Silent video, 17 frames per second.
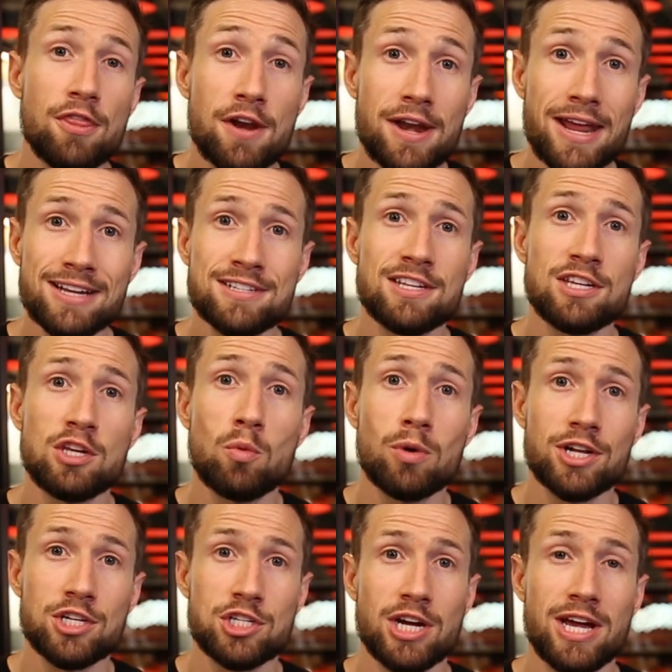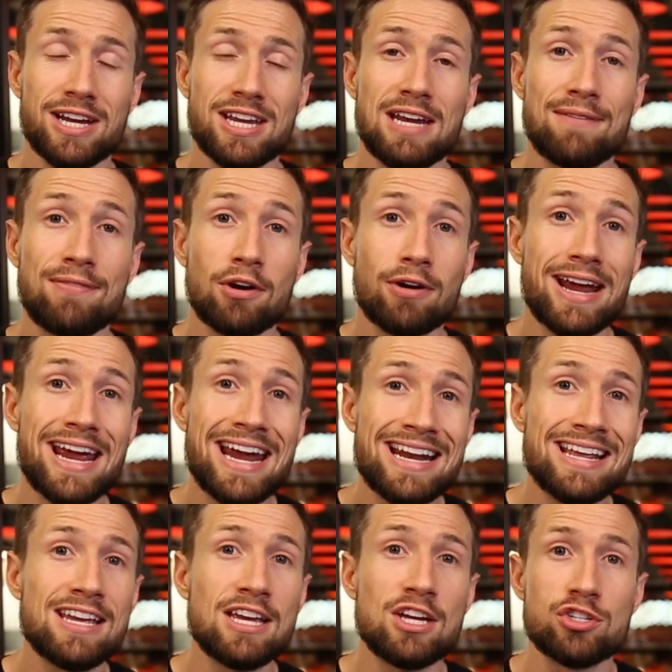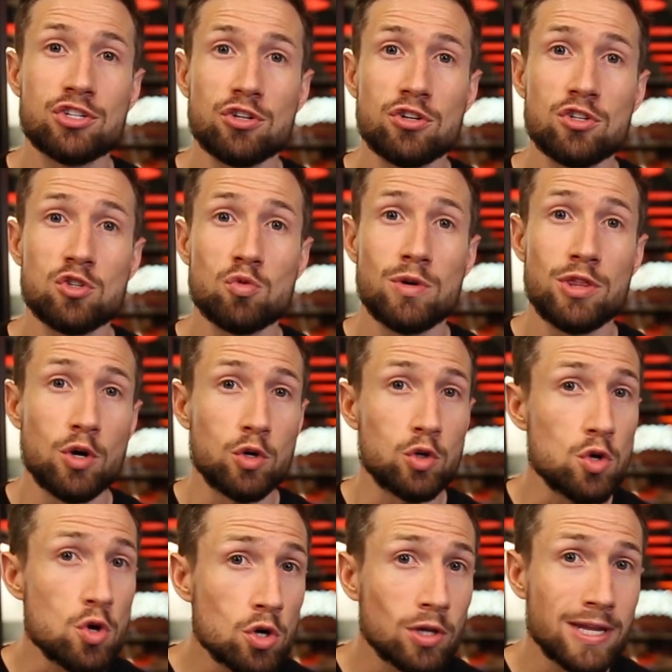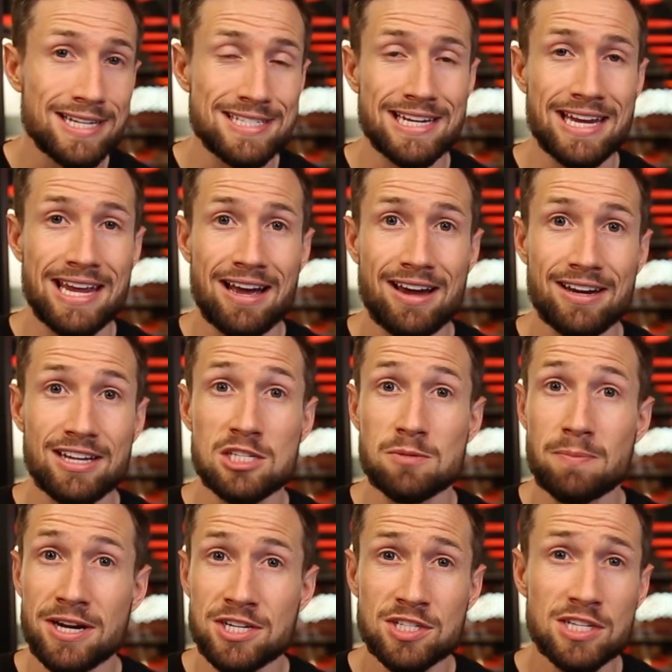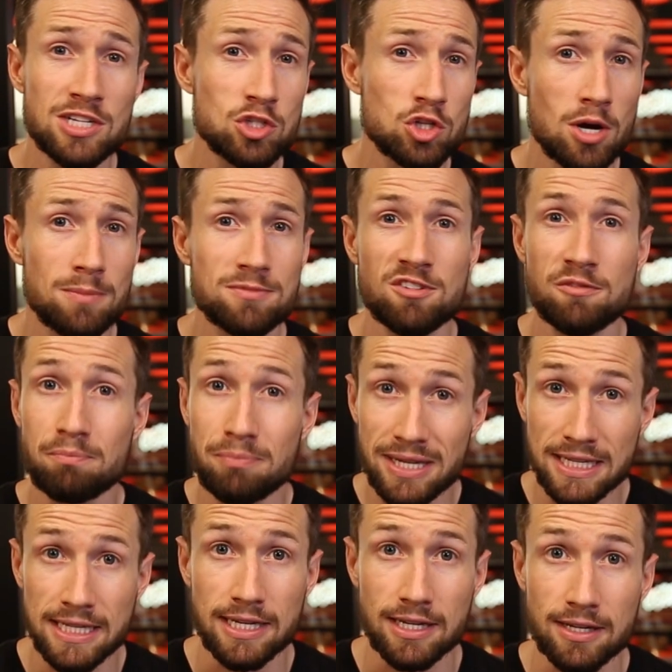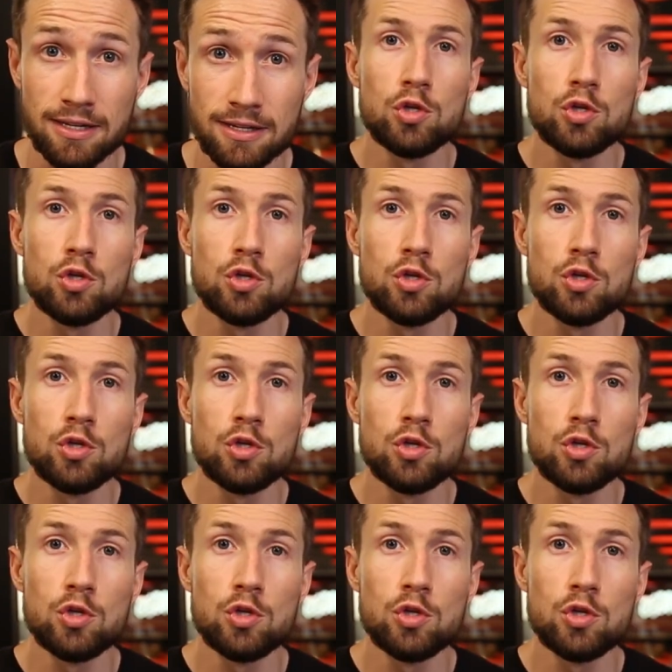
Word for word: The next thing you want to check if there are any issues with your Google Ads account, especially in terms of billing.